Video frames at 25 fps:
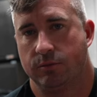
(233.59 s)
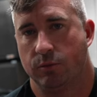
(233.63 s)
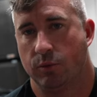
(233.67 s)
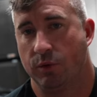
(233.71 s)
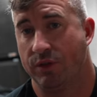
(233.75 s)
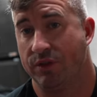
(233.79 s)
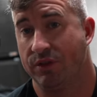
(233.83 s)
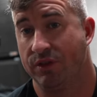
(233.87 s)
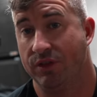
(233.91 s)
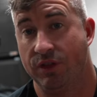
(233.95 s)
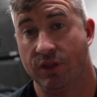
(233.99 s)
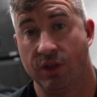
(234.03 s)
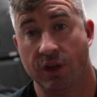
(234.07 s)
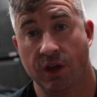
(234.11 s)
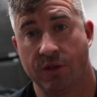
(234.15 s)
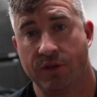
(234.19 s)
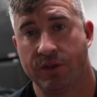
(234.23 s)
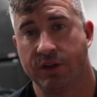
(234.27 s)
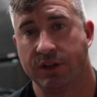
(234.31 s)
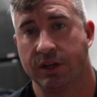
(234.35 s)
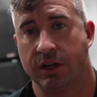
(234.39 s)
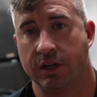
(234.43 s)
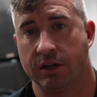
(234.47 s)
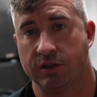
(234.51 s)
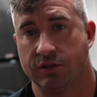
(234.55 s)
with
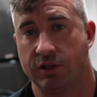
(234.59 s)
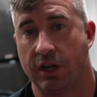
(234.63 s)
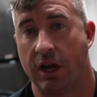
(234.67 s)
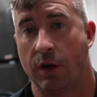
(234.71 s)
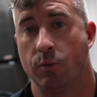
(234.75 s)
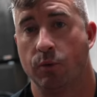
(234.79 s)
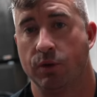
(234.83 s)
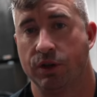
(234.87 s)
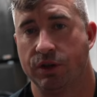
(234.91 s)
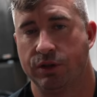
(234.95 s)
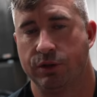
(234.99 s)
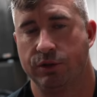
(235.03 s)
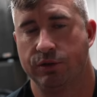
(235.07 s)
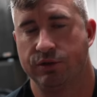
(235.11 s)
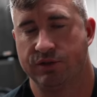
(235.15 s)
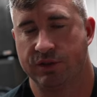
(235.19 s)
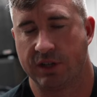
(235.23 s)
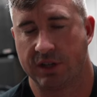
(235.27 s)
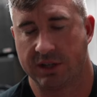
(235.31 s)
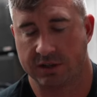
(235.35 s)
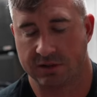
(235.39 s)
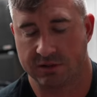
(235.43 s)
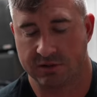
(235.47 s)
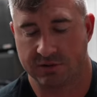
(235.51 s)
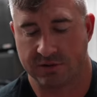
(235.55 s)
nothing else. I went 2
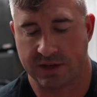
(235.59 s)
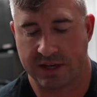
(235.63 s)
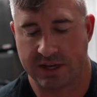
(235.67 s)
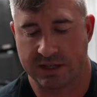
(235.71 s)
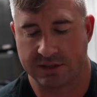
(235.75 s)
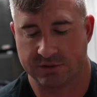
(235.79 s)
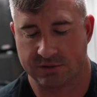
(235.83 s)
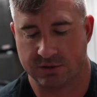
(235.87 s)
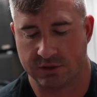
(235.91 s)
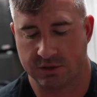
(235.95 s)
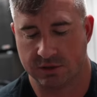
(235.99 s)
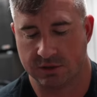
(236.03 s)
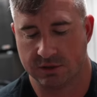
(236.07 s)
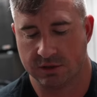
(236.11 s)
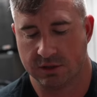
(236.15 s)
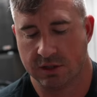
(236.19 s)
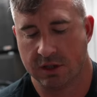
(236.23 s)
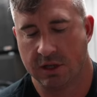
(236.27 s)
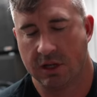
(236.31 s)
seconds faster.